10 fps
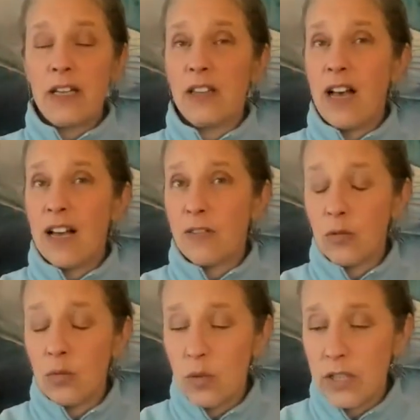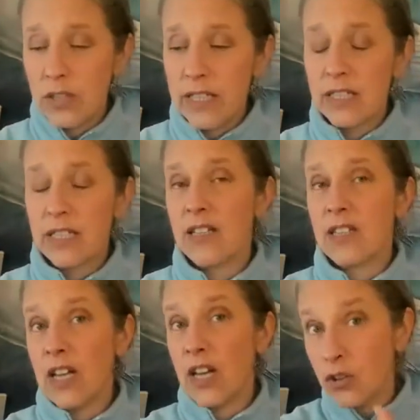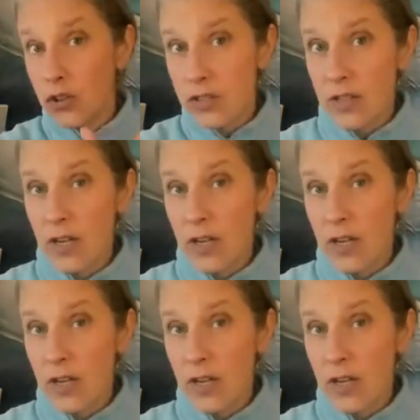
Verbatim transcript: a lot of really intense energies